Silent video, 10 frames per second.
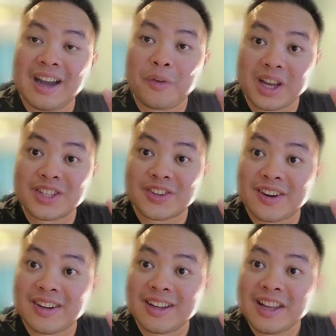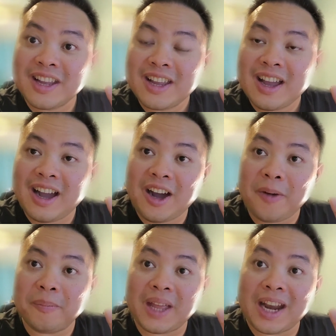restaurants
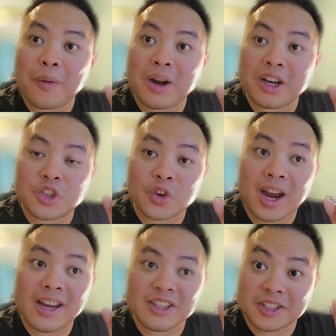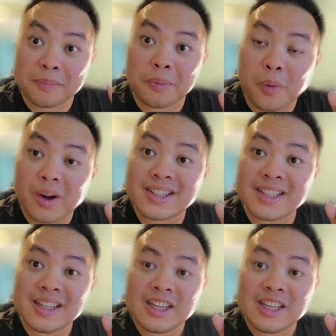that I want to try and support,